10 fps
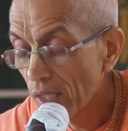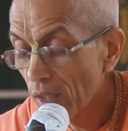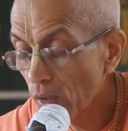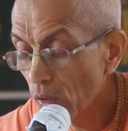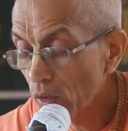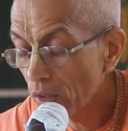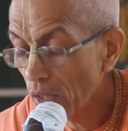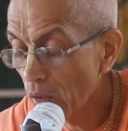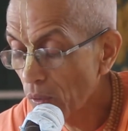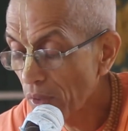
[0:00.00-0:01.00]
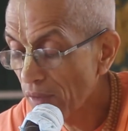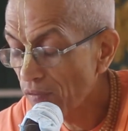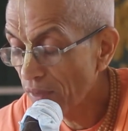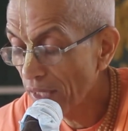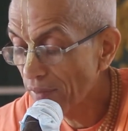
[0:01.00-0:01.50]
looked
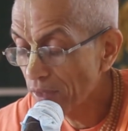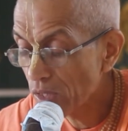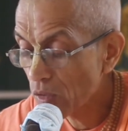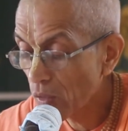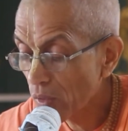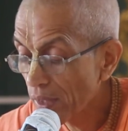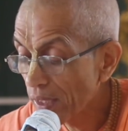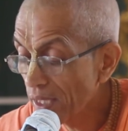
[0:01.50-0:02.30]
only 5 years old,